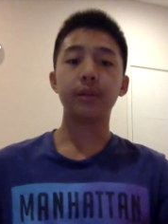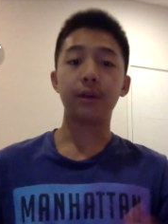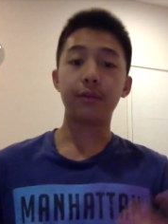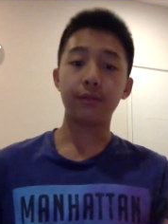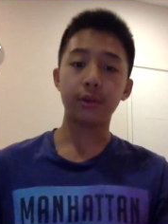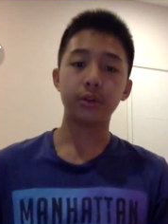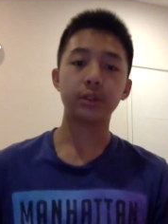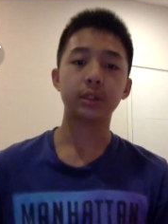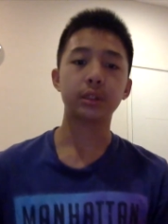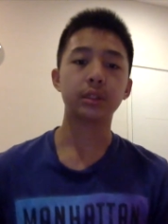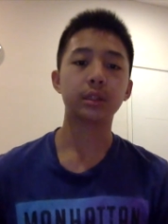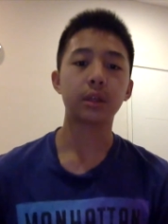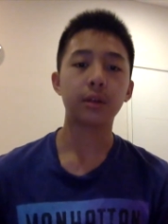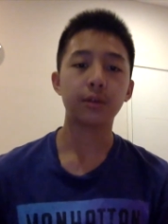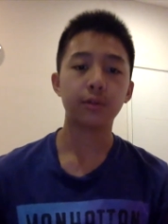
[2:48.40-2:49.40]
flourish
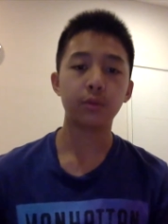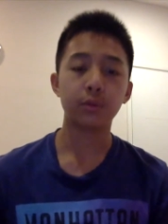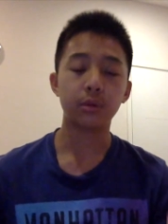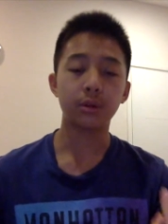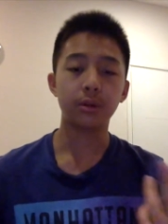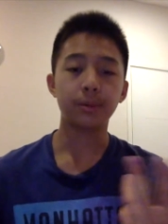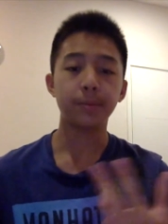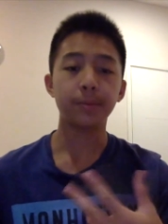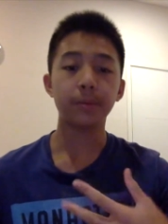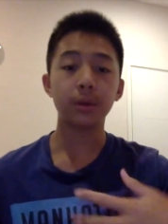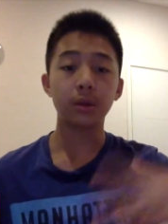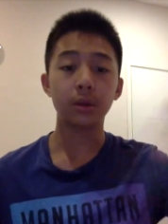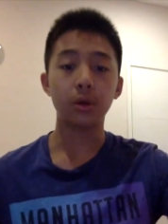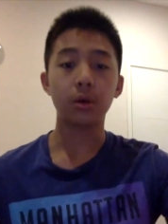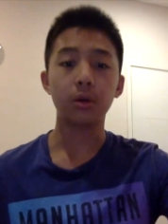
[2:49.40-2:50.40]
itself will
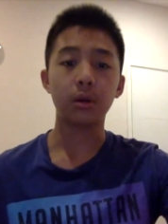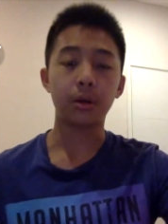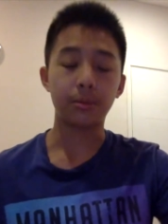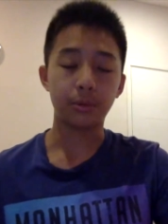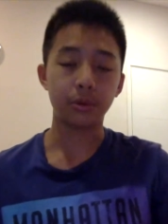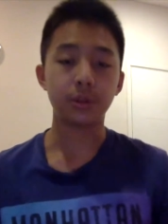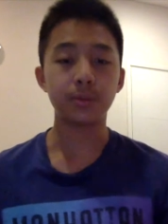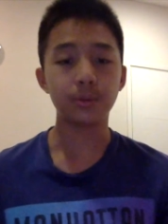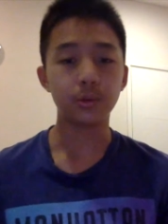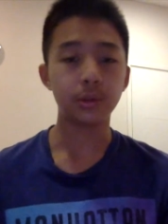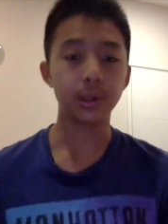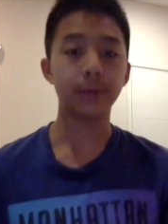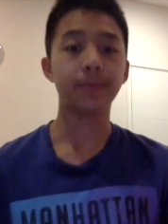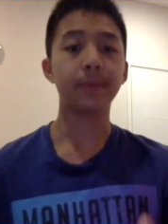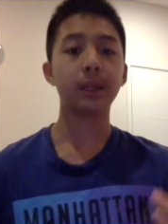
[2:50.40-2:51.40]
go a lot more
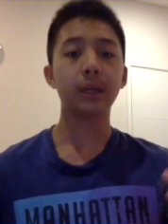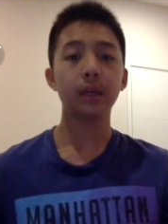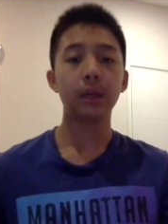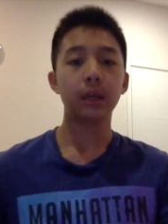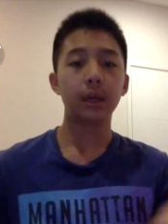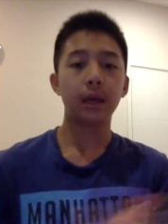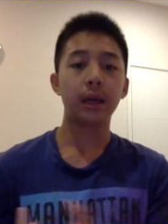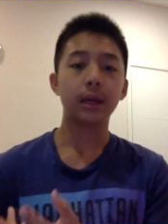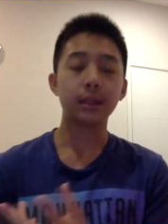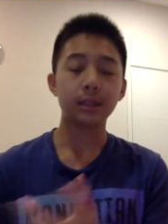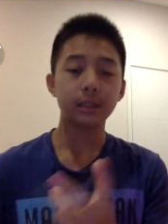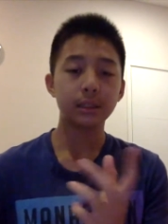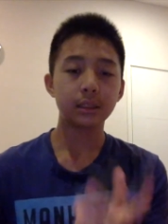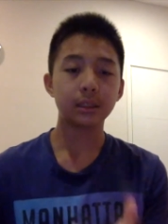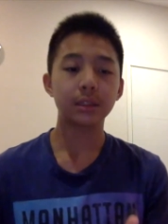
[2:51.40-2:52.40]
smoother. And
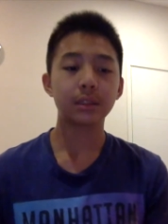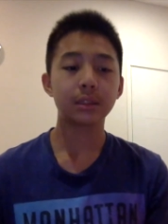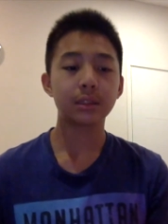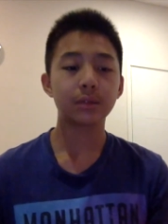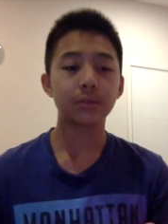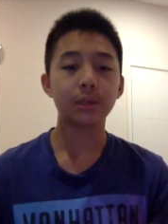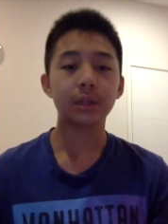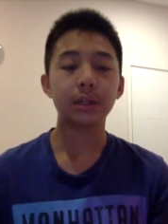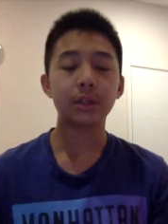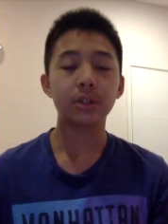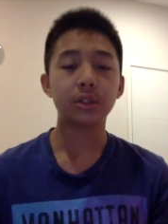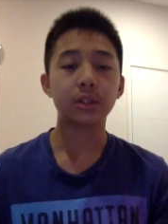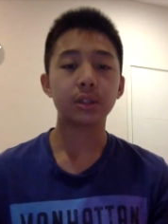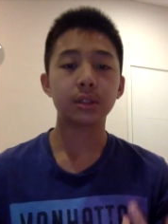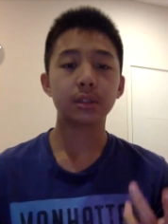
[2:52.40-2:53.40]
this is really
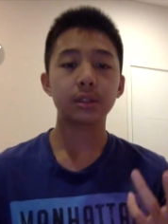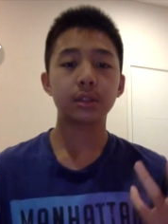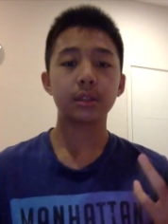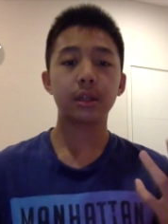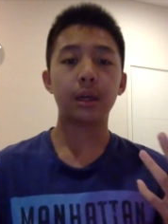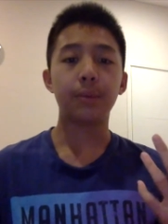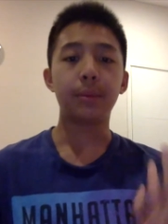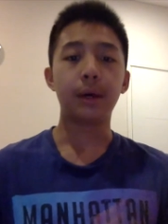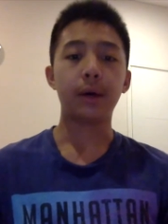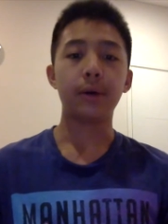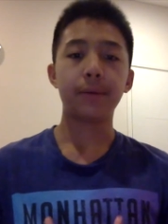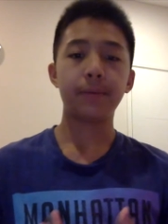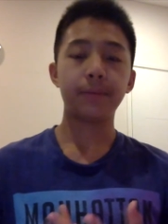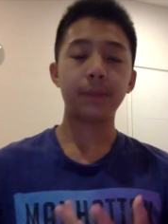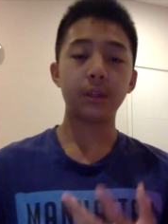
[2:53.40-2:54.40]
just
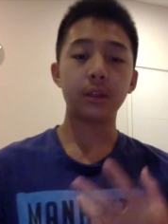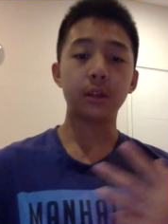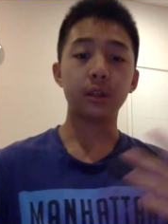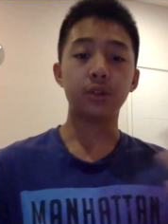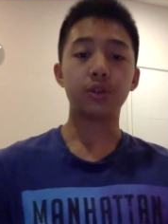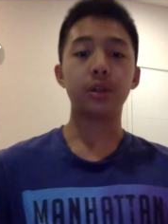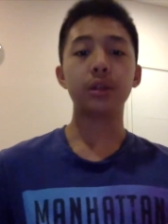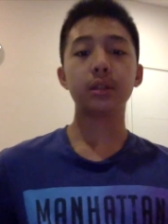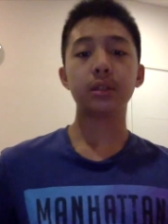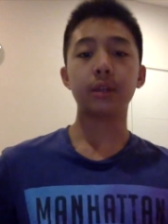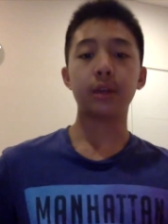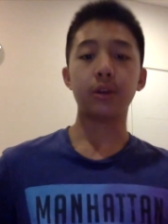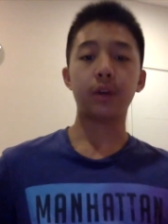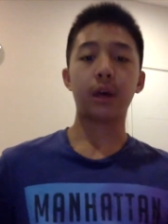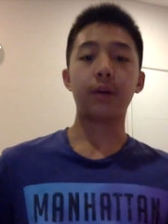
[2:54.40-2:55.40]
about the trust
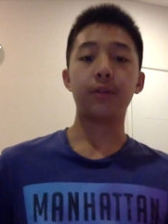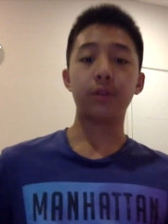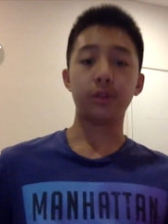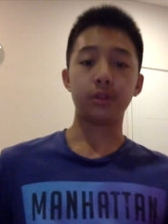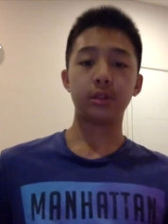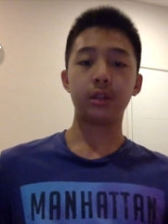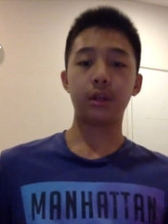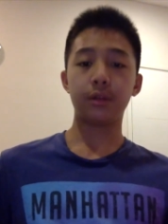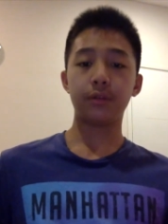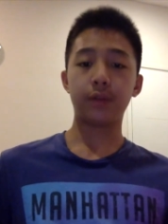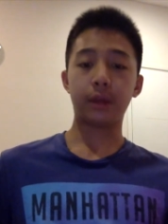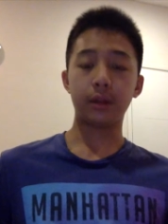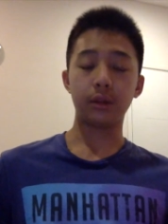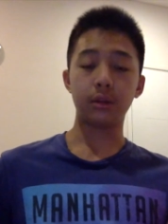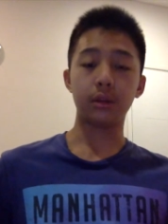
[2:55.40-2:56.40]
that you have on yourself
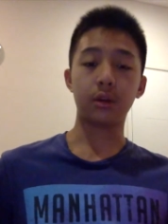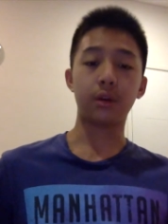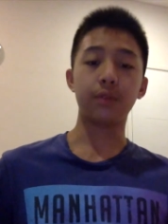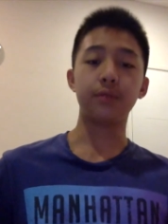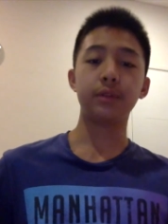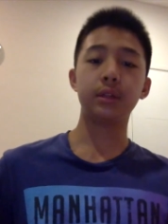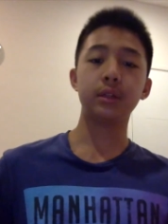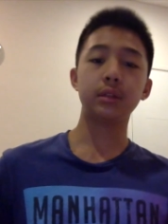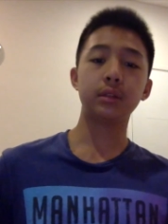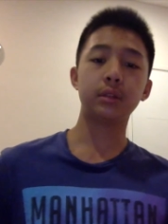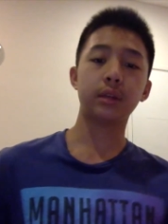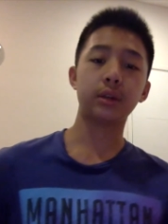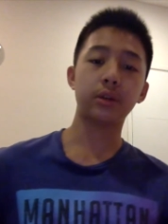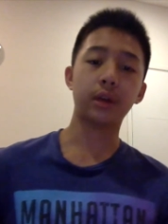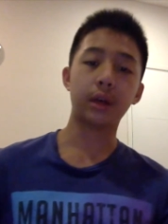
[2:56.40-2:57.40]
and the confidence
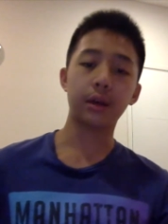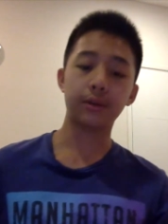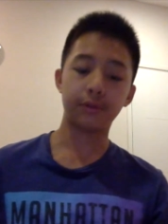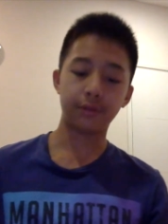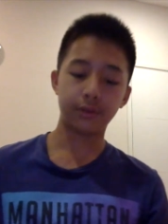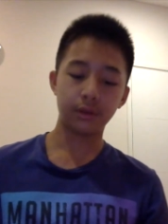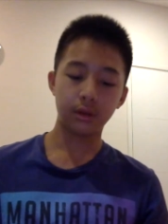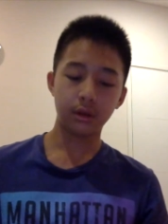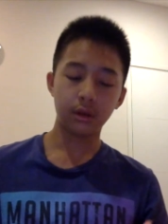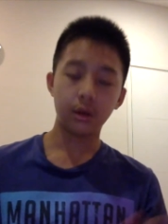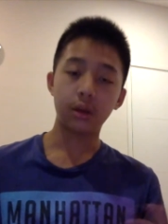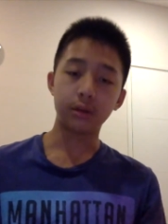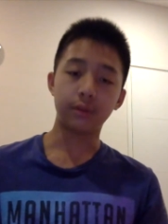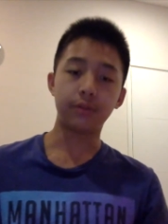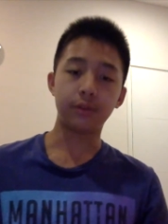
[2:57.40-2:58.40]
that you have
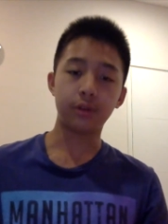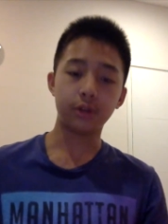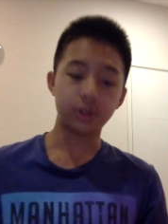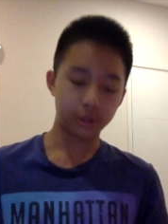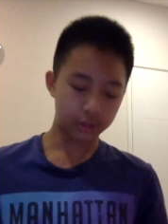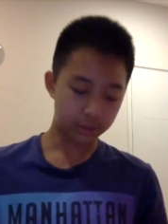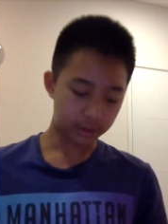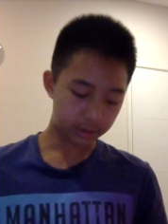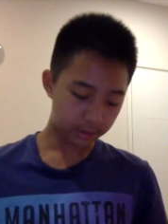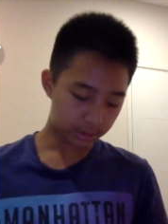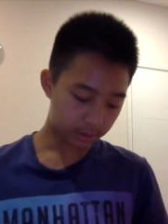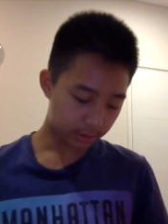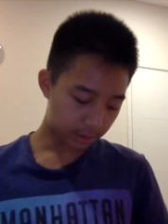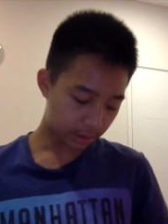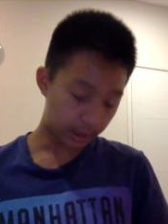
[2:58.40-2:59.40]
on the flourish
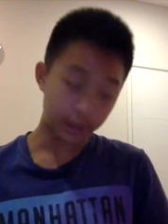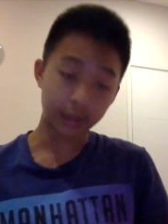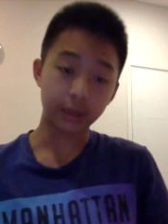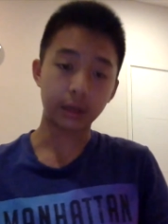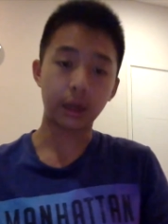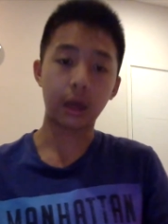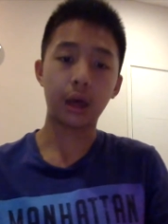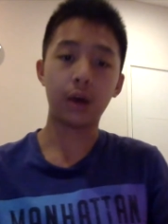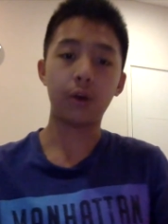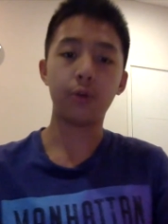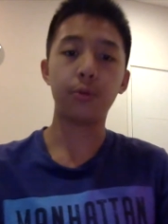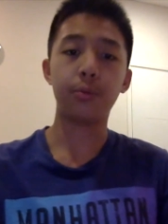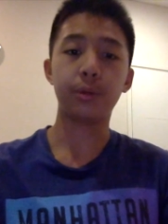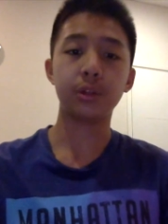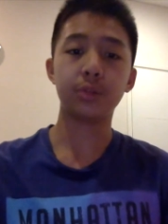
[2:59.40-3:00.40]
and
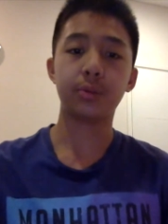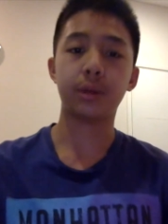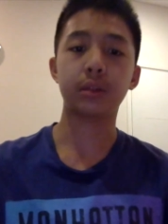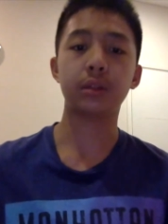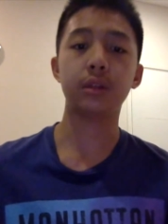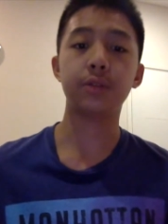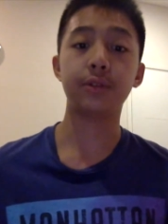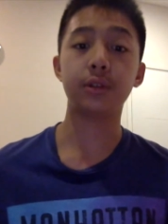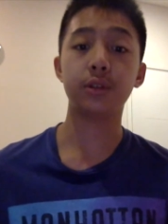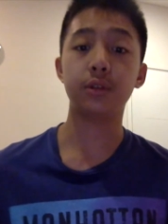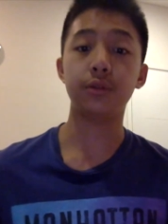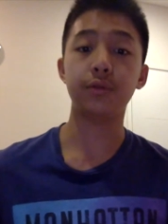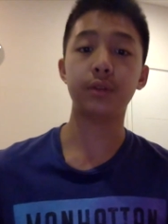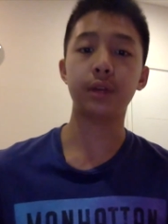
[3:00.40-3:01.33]
how much practice you've